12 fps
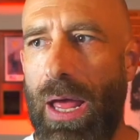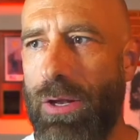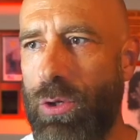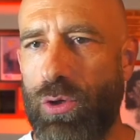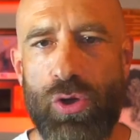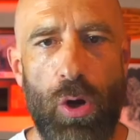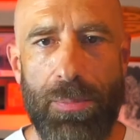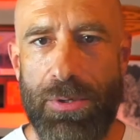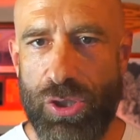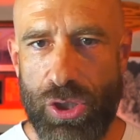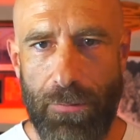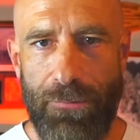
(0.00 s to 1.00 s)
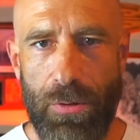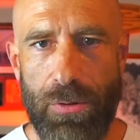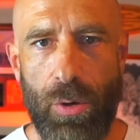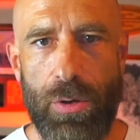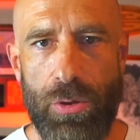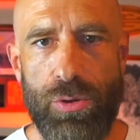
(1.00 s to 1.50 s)
Do you show up disheveled
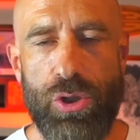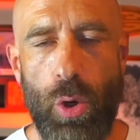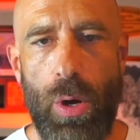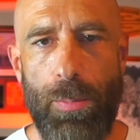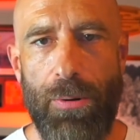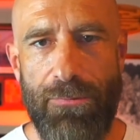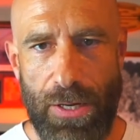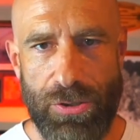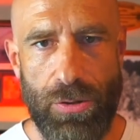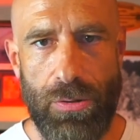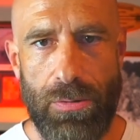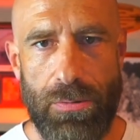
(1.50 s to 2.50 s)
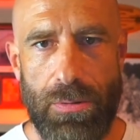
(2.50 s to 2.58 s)
or do you show up professional?